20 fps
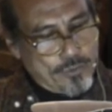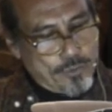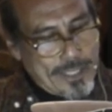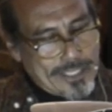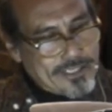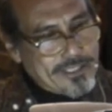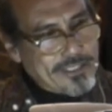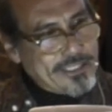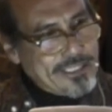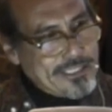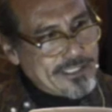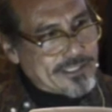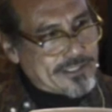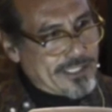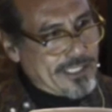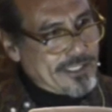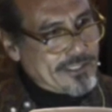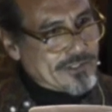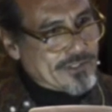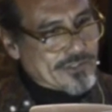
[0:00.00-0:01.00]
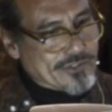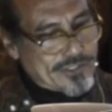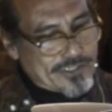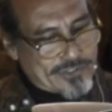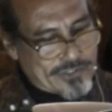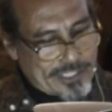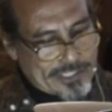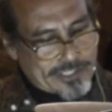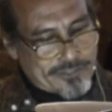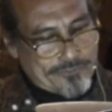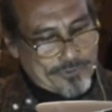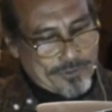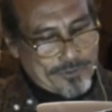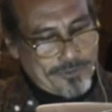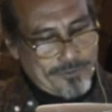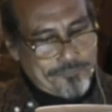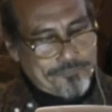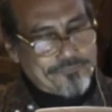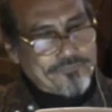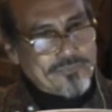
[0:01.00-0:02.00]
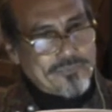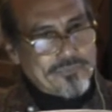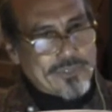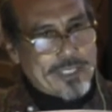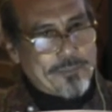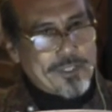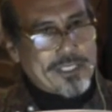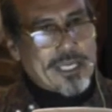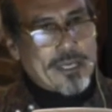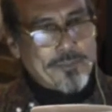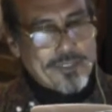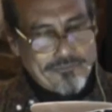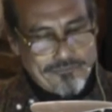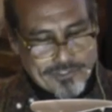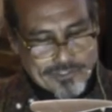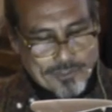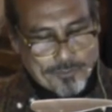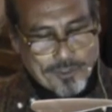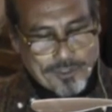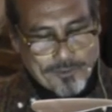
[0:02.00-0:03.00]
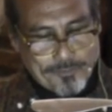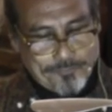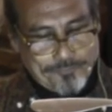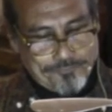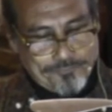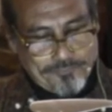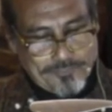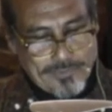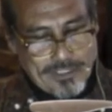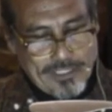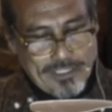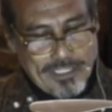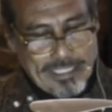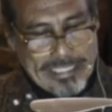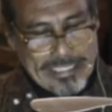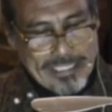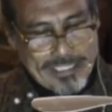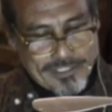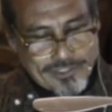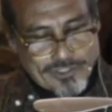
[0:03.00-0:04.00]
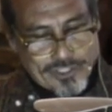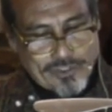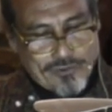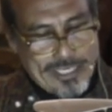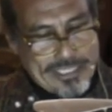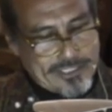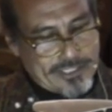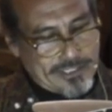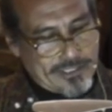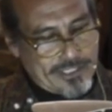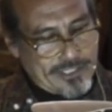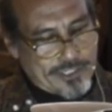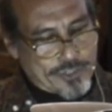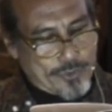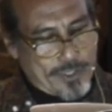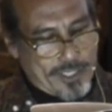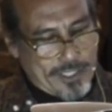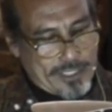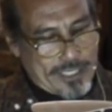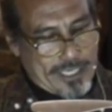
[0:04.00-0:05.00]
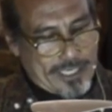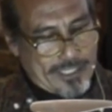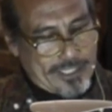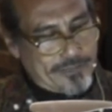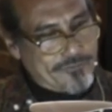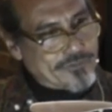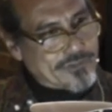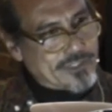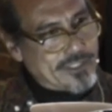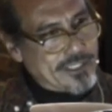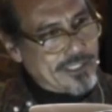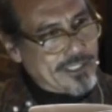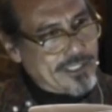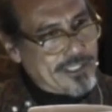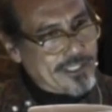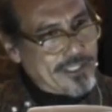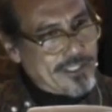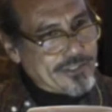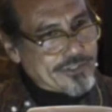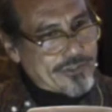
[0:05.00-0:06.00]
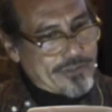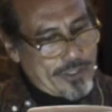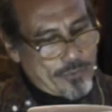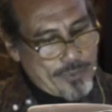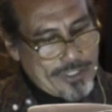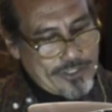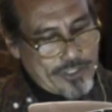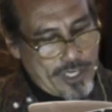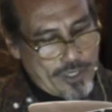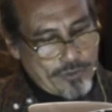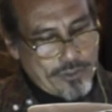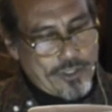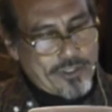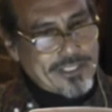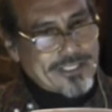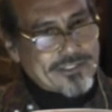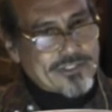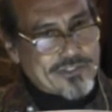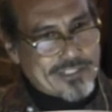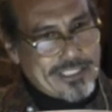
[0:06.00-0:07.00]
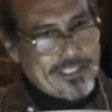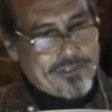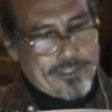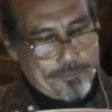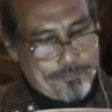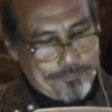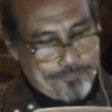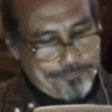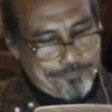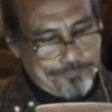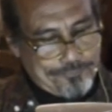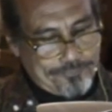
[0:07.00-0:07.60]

When these things are successful, they become invisible, integrated into our lives, so that we no longer see them.